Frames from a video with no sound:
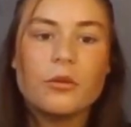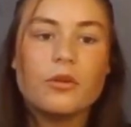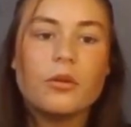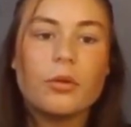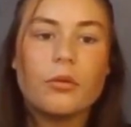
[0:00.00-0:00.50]
So we
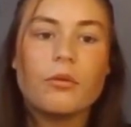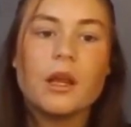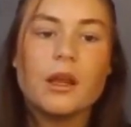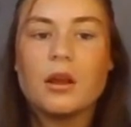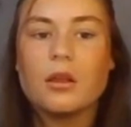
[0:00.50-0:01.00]
do
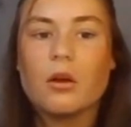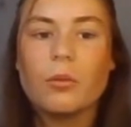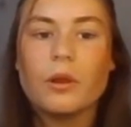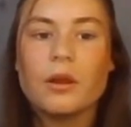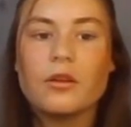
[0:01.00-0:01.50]
3-year-long
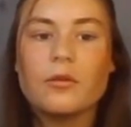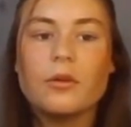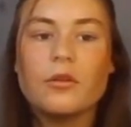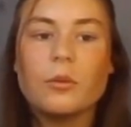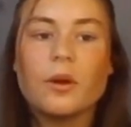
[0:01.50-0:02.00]

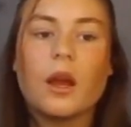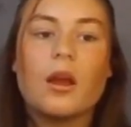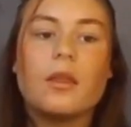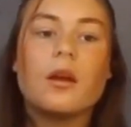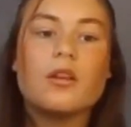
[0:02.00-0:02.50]
placements. So we're
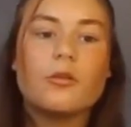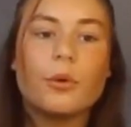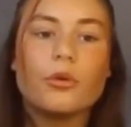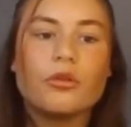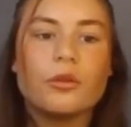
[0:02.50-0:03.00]
getting that
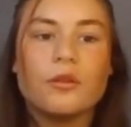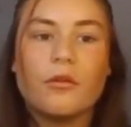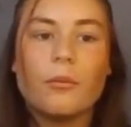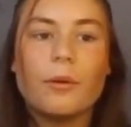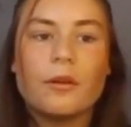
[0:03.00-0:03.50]
exposure in
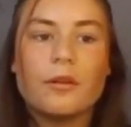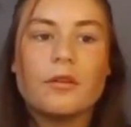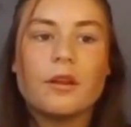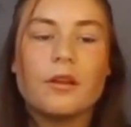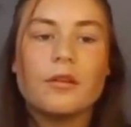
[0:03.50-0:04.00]
different
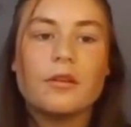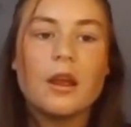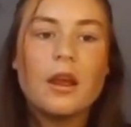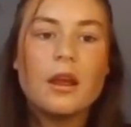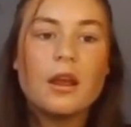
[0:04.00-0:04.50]
businesses,
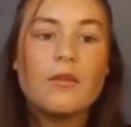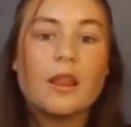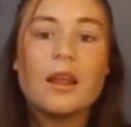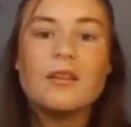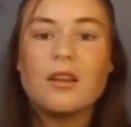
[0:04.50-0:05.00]

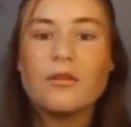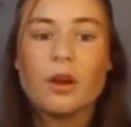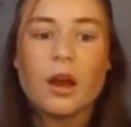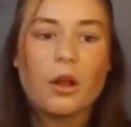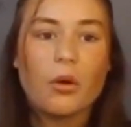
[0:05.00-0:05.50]
even like
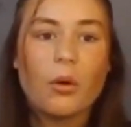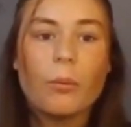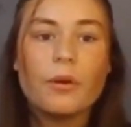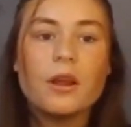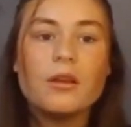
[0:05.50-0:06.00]
different kind of
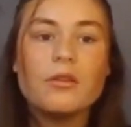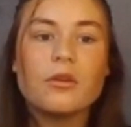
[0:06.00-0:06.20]
companies.